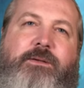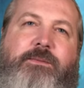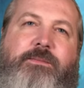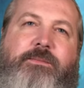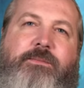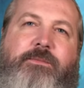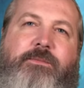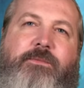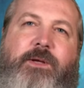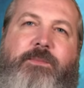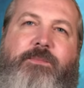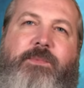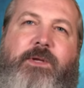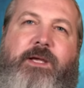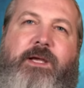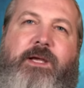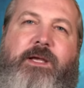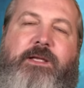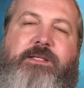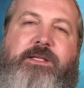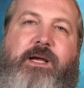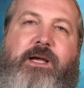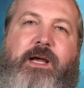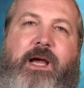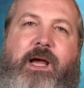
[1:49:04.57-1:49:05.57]
What,
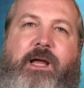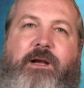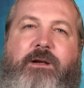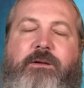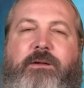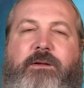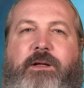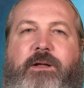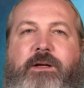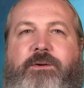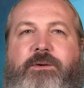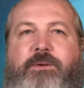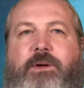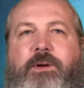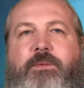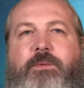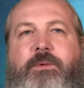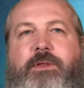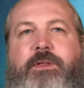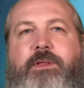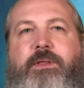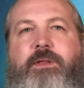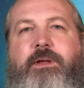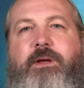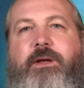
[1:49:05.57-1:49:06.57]
because I don't agree
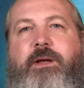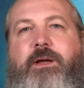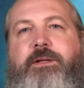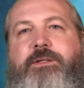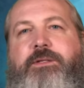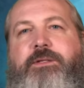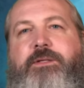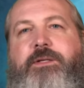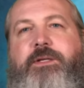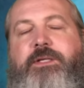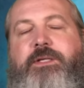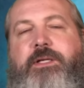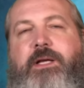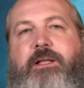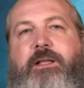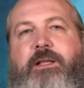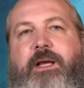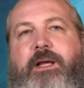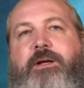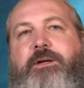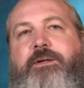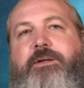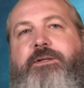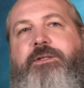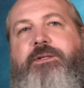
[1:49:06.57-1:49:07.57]
with a
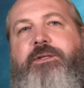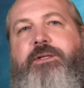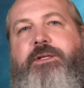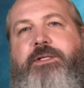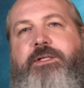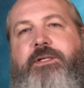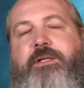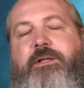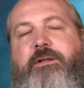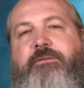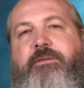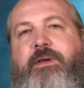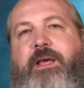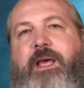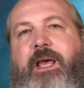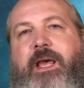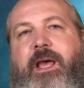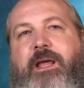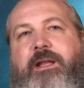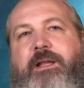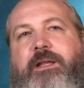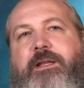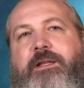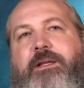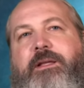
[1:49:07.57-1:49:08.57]
later tradition of
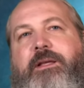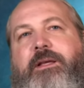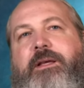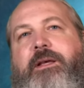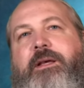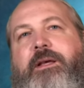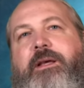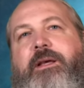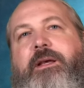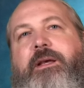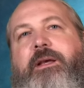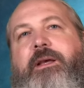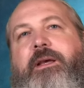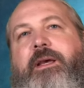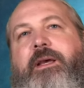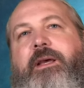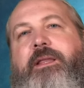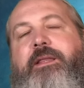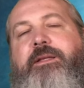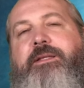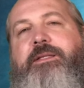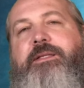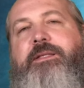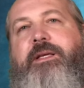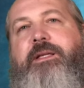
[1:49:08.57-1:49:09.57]
canon, in
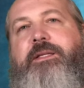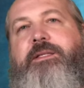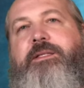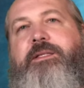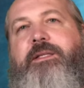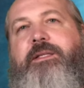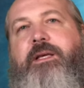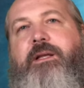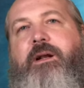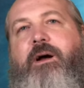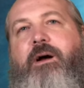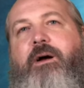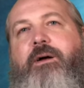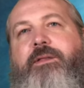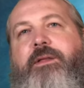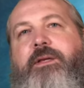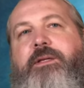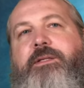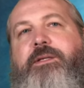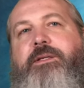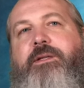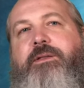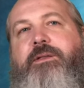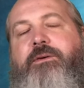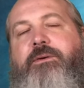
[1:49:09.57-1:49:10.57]
the sense that all
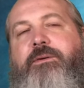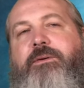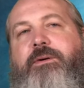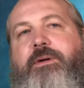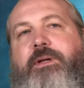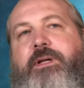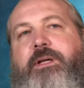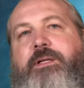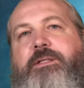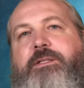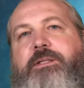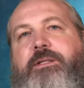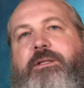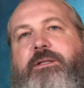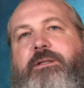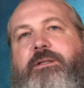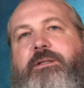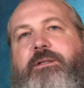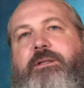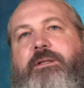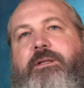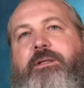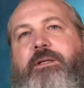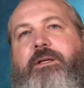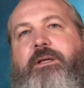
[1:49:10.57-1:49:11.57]
these authorities
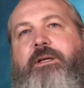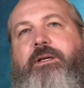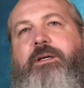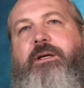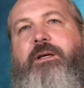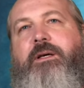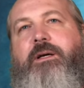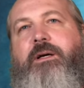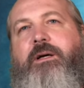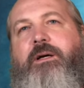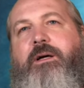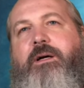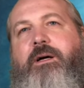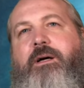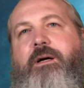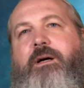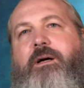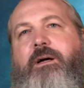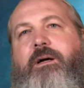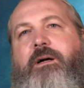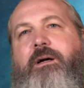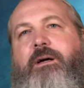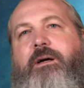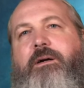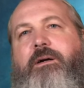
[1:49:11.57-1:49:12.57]

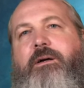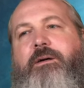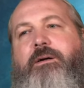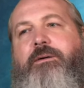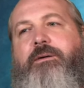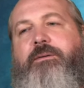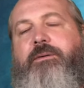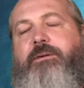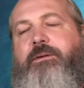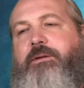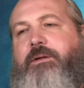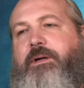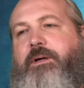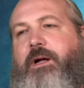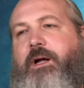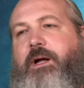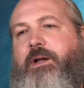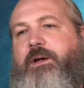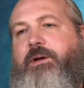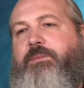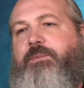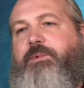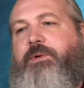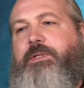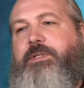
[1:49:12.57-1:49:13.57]
are
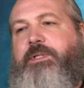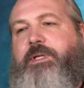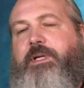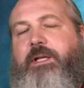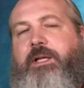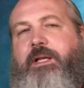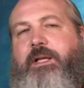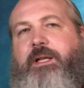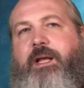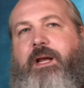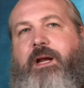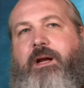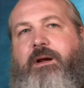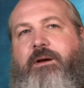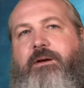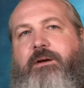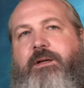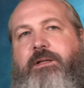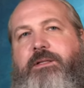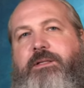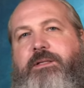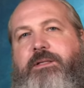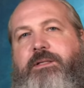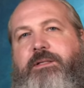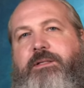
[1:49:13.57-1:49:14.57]
100%
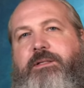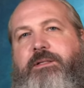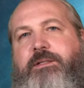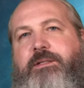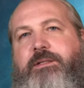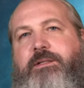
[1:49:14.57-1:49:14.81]
inerrant?